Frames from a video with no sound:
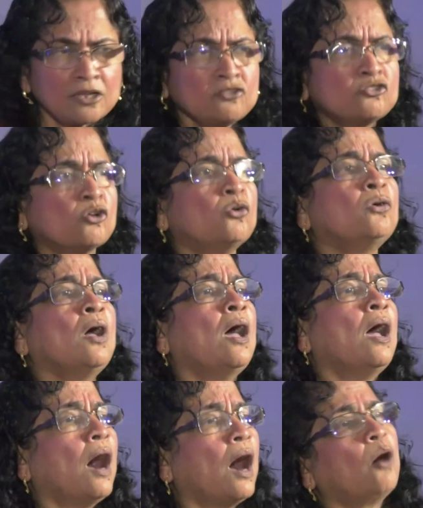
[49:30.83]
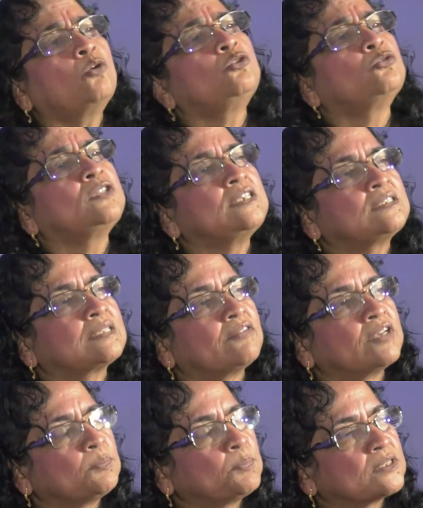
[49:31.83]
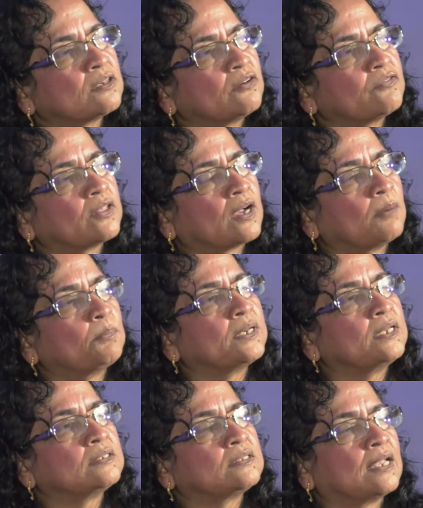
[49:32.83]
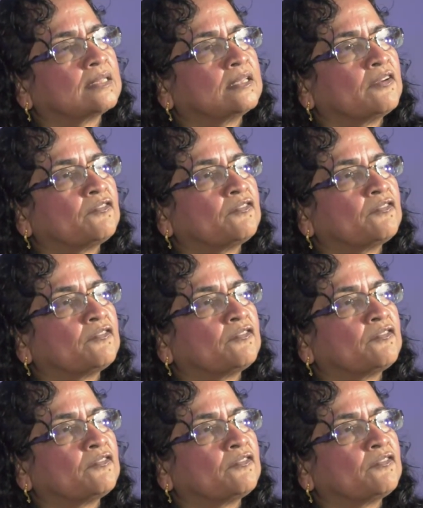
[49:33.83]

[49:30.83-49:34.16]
So how do these 70% of the companies get their